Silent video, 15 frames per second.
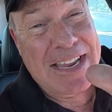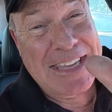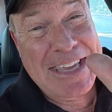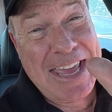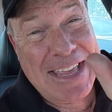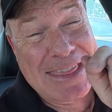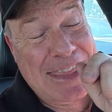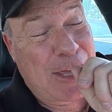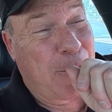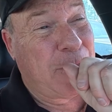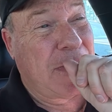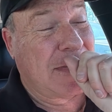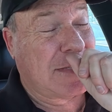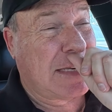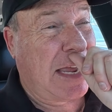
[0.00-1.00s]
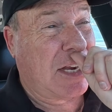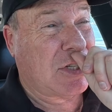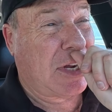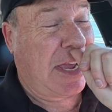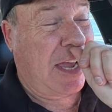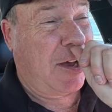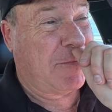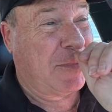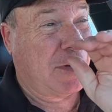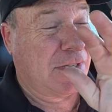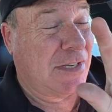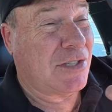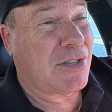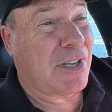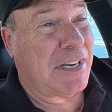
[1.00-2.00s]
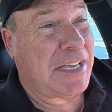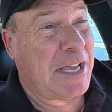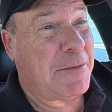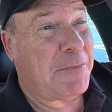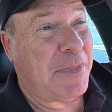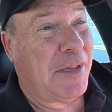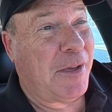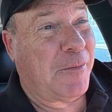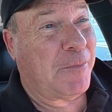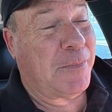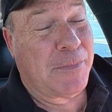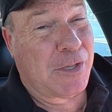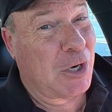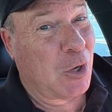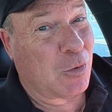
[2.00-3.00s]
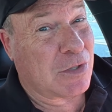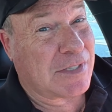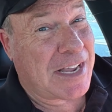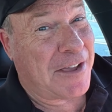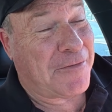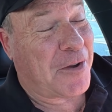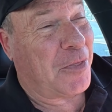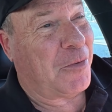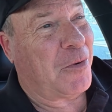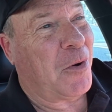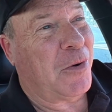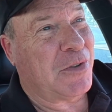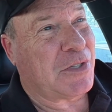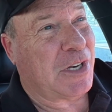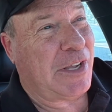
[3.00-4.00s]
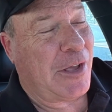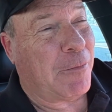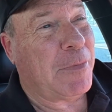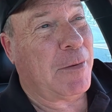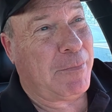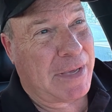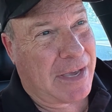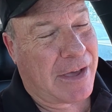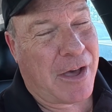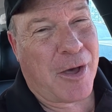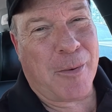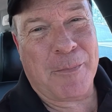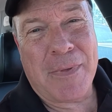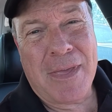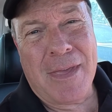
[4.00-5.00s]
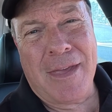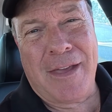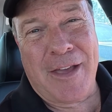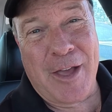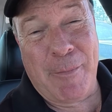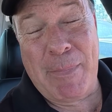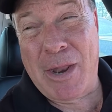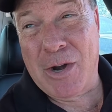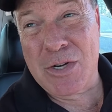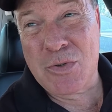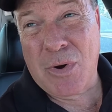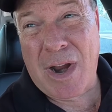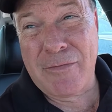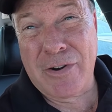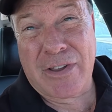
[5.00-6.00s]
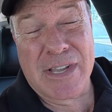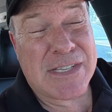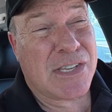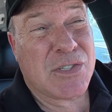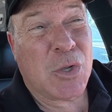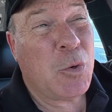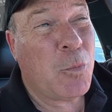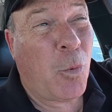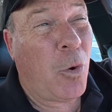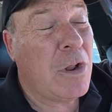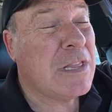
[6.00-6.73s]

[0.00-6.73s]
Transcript: get them this dash cam because it's going to keep them, safe on the road. It's going to help them become a better driver because it's going to warn